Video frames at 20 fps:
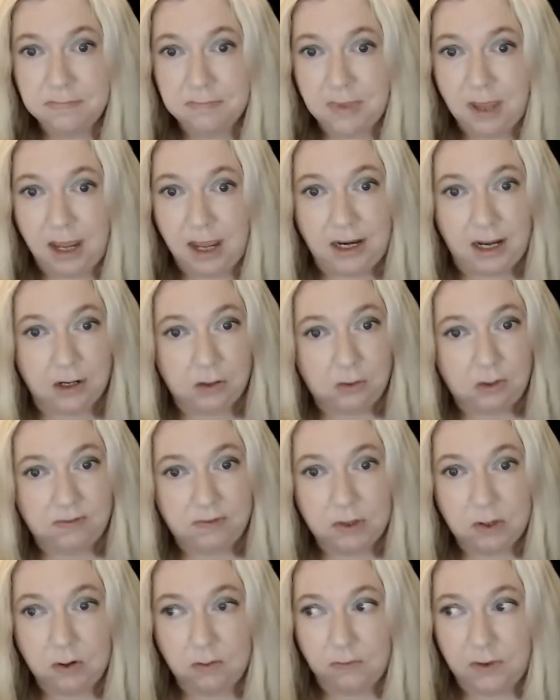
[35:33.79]
And I don't even
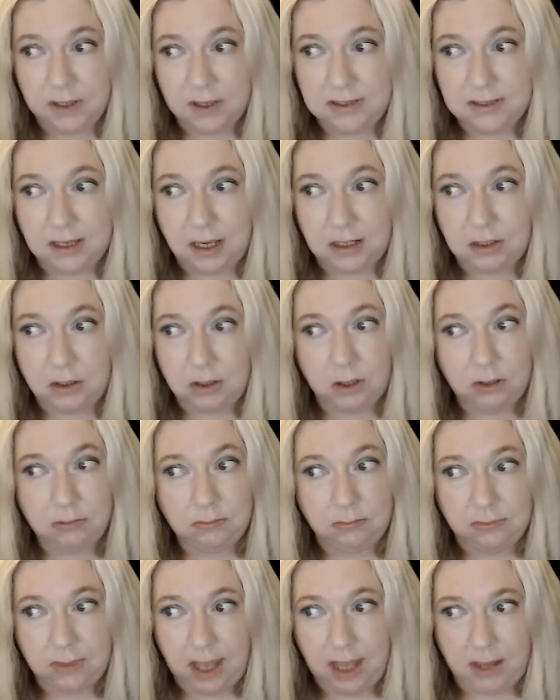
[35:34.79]
know if I said
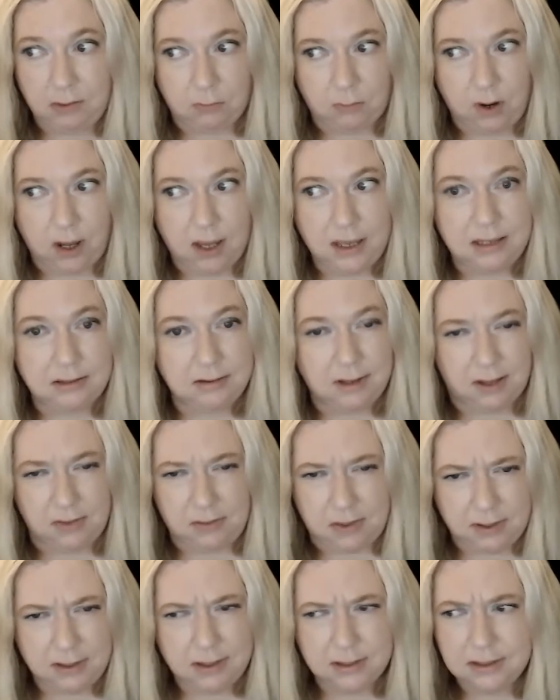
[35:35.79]
that right. I
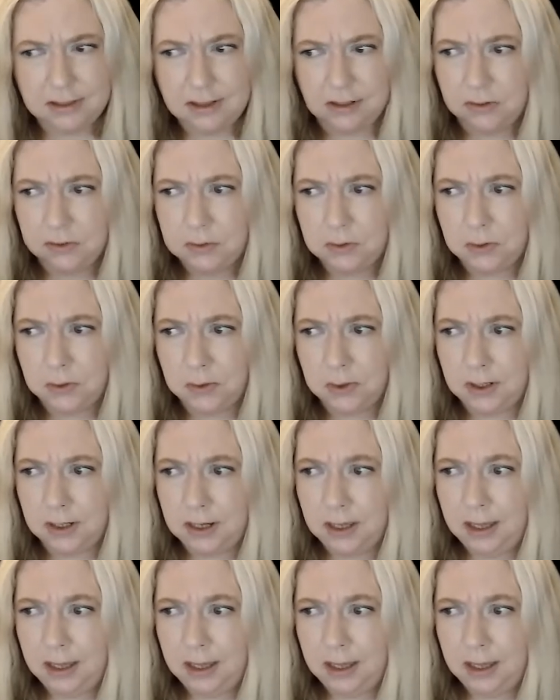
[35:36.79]
think it's Contour.